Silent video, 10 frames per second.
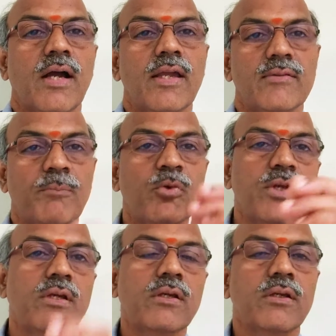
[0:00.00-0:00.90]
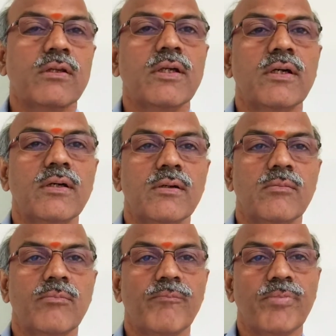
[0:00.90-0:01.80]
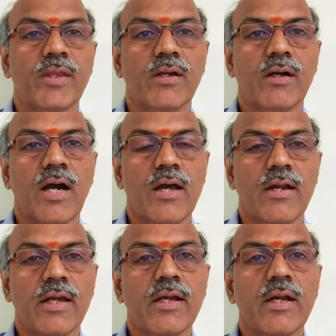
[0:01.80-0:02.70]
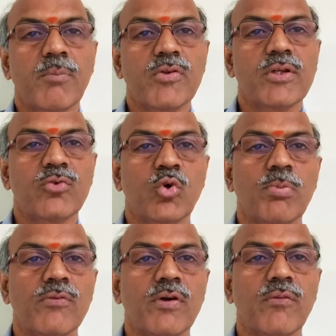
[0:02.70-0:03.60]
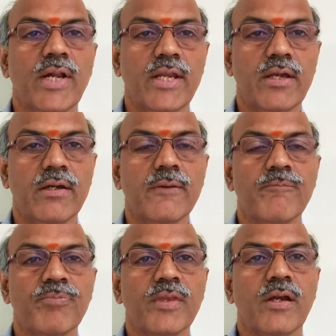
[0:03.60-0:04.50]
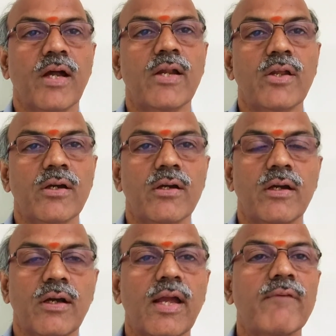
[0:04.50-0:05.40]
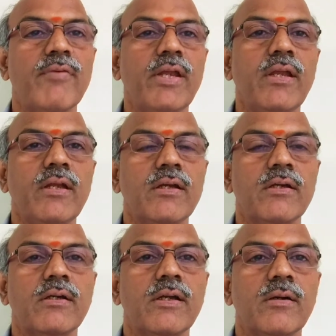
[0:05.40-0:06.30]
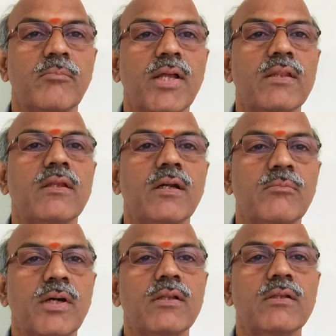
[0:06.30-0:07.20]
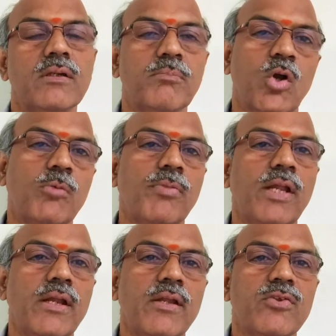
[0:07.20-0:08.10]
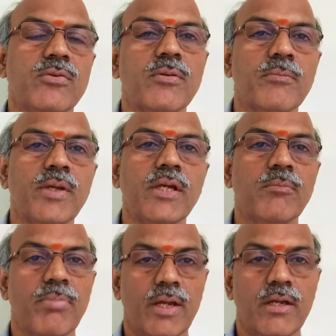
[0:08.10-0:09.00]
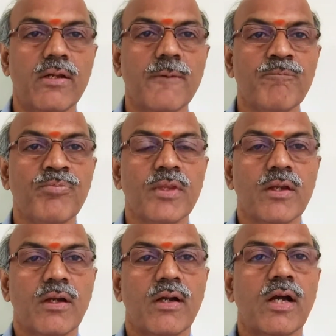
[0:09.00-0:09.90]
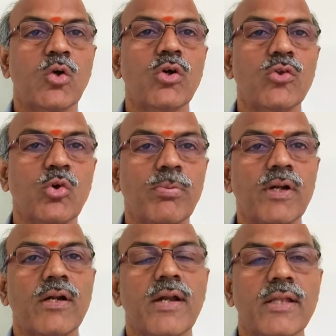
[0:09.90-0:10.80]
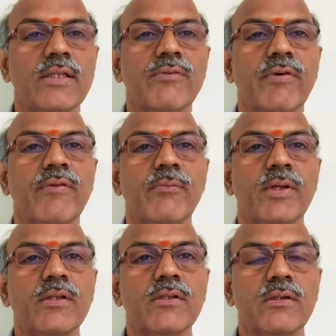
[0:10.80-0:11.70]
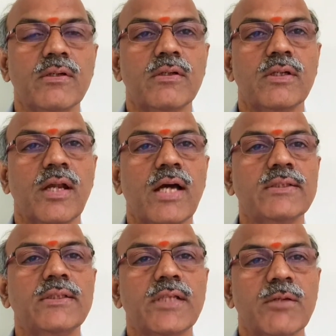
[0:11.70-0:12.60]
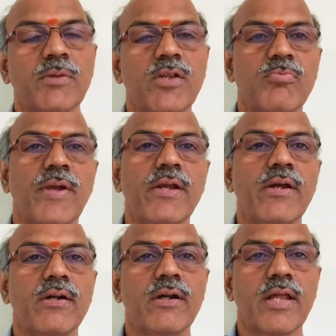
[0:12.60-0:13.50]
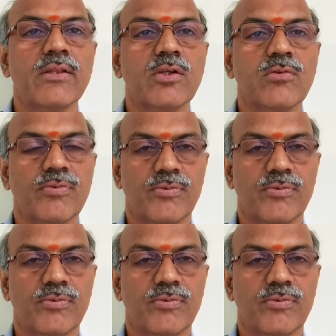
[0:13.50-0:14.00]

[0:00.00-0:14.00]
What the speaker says: Supposing our recurring deposit is open for 1 year, and every month on month promptly it is being paid, and account is opened on 10th of every month. The last installment is paid on 10th of